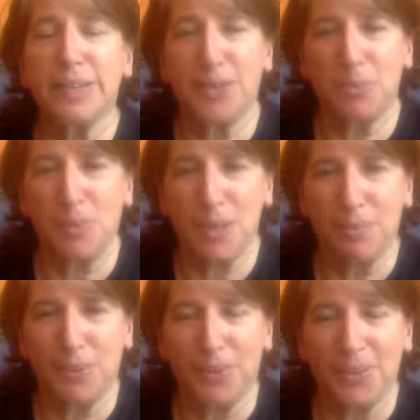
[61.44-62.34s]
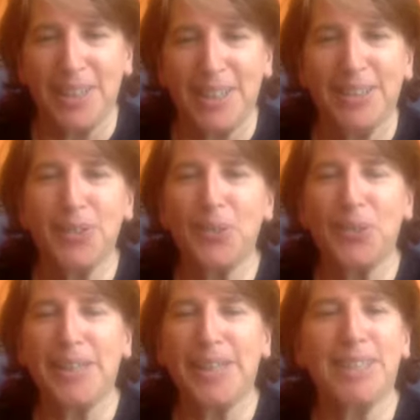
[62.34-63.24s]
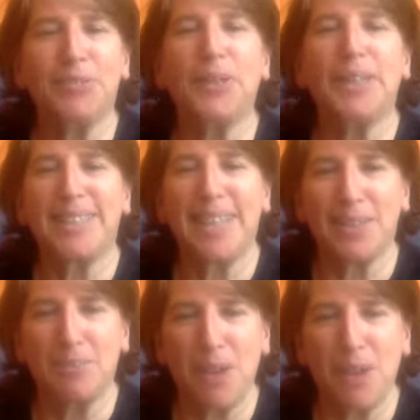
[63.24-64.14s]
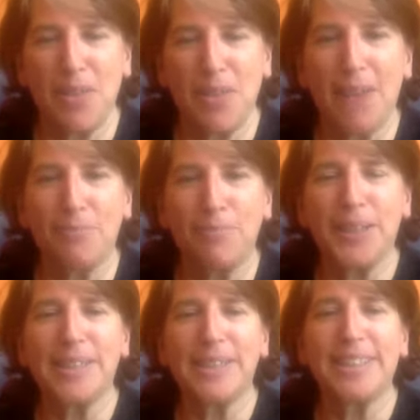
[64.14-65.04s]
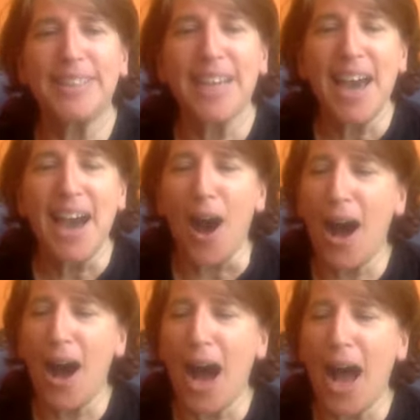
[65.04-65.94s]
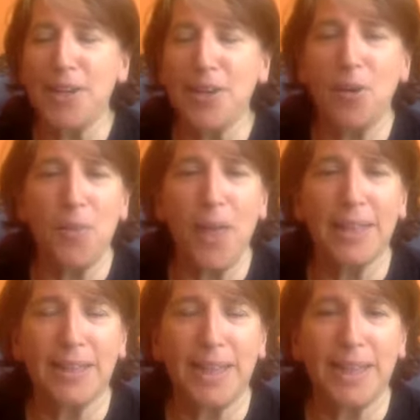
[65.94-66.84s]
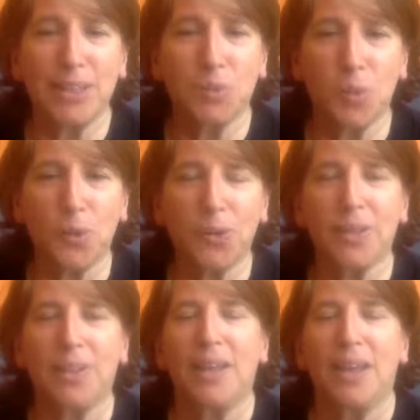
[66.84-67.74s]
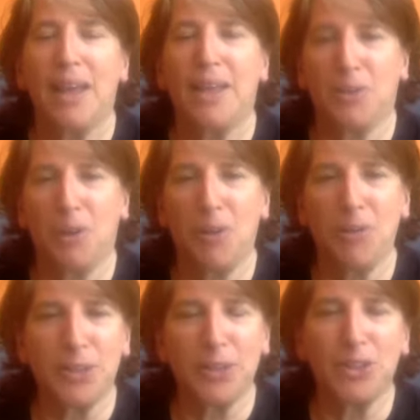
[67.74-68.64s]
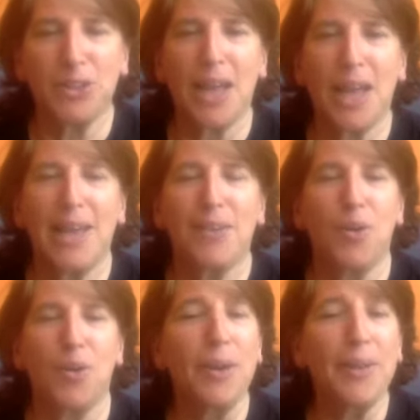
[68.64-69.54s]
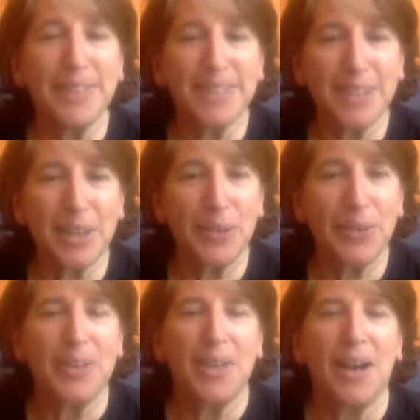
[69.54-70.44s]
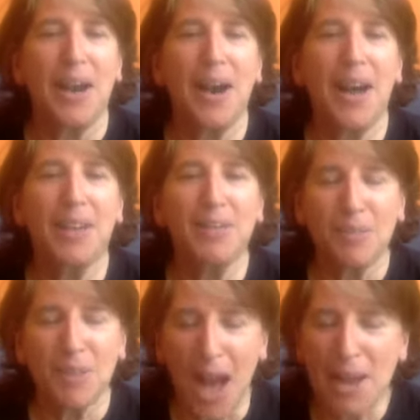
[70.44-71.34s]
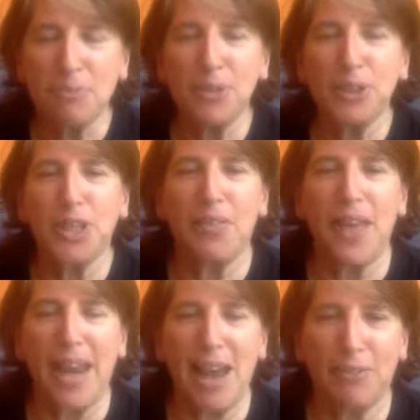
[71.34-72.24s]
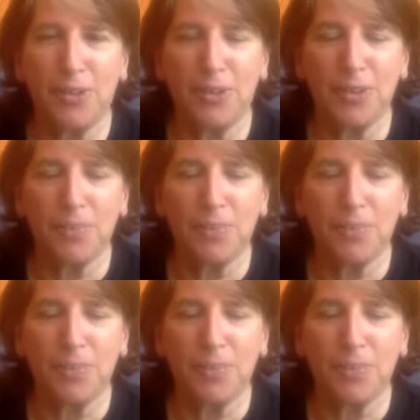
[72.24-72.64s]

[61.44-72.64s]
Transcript: and other people. So I just want to celebrate that because uh, I know that takes work and courage and awareness. So uh, I appreciate that effort.